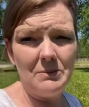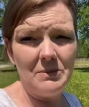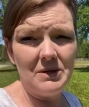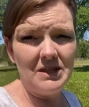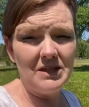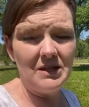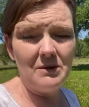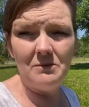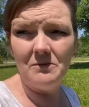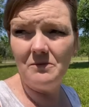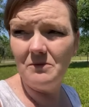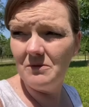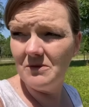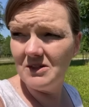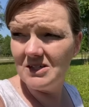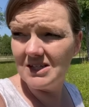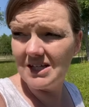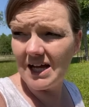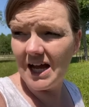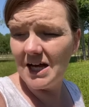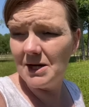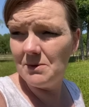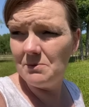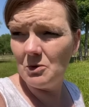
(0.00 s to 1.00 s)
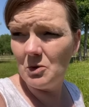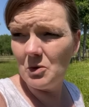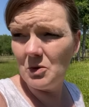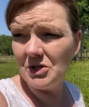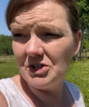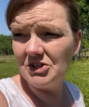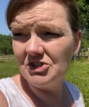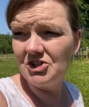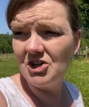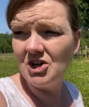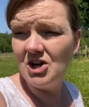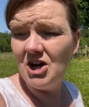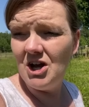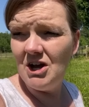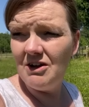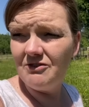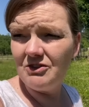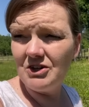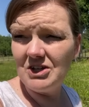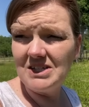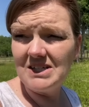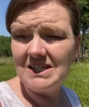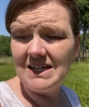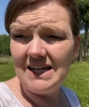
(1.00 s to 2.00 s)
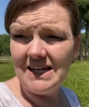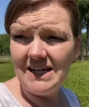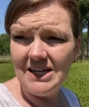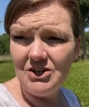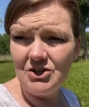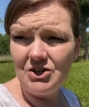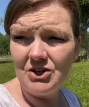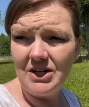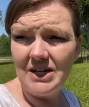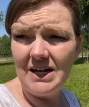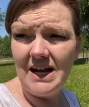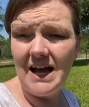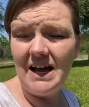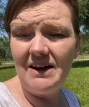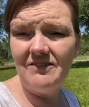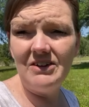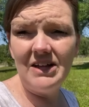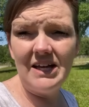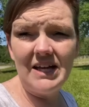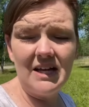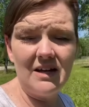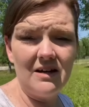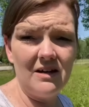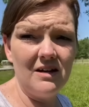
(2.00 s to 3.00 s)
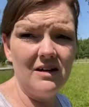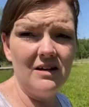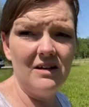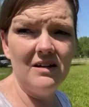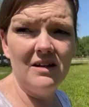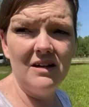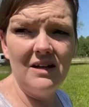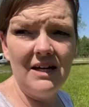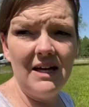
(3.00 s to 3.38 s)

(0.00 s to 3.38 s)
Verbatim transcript: but the side porch for us to enter and have like a